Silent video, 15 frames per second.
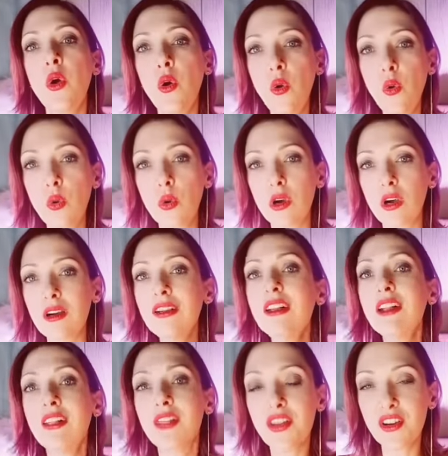or
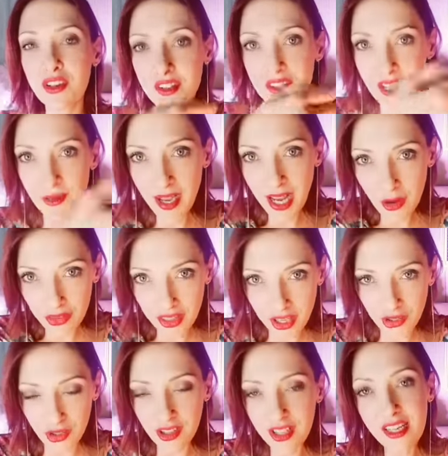there is somehow that
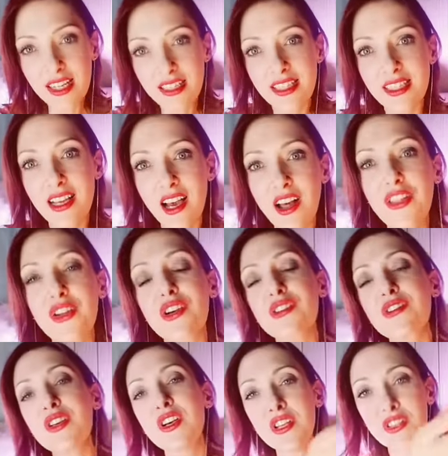you're connecting to
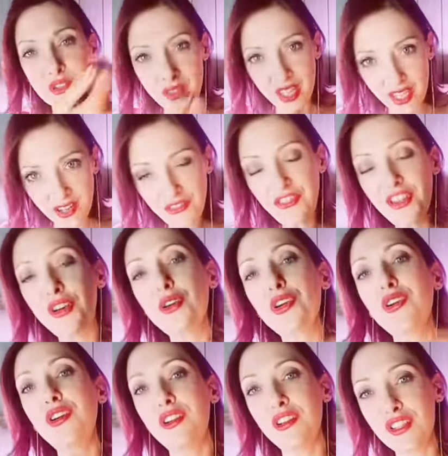others so they can feel
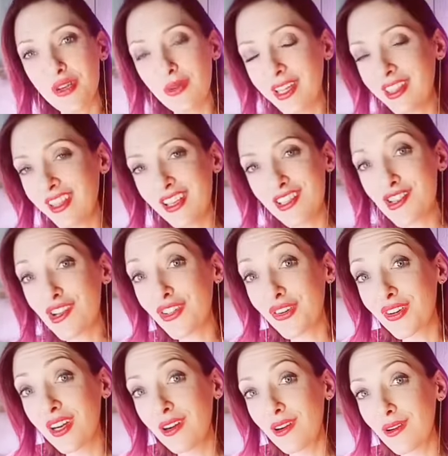good on doing things on
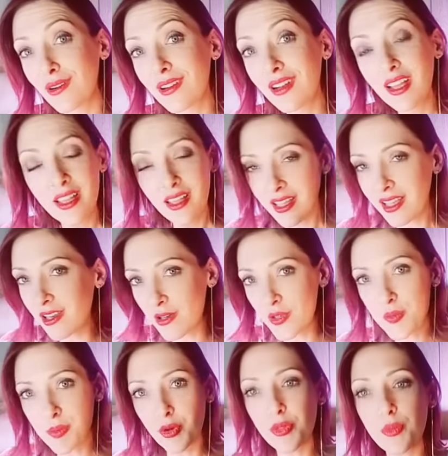their own. It
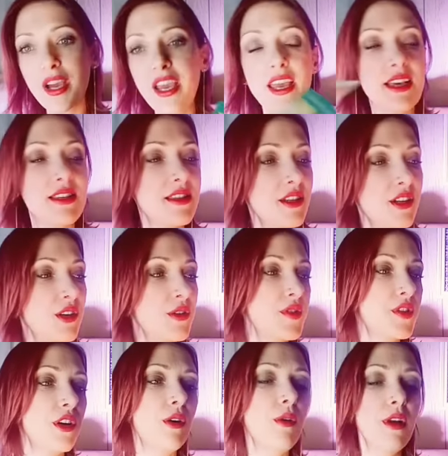goes both ways, you know?
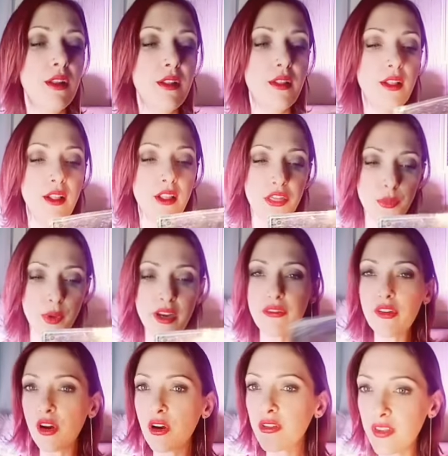So three of
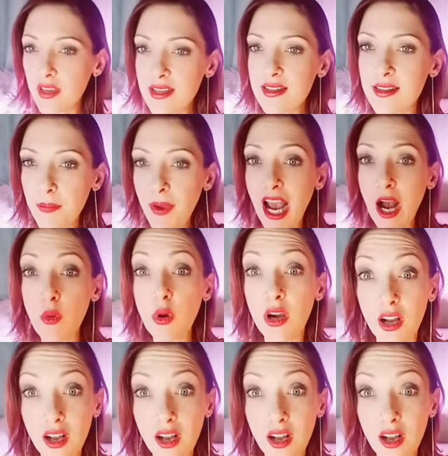earth is the power